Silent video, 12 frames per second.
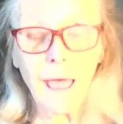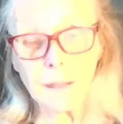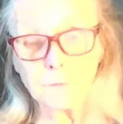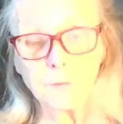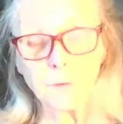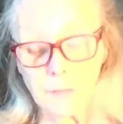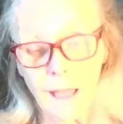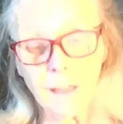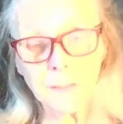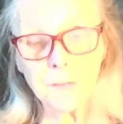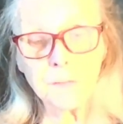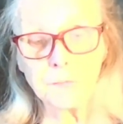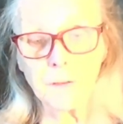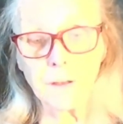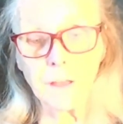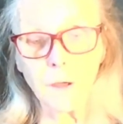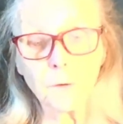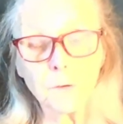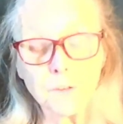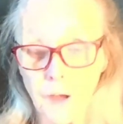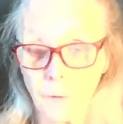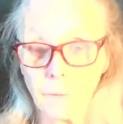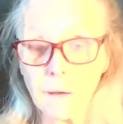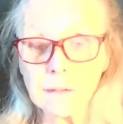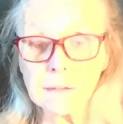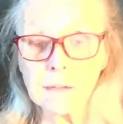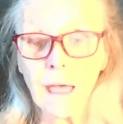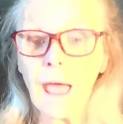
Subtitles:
And if you'd like this video, share it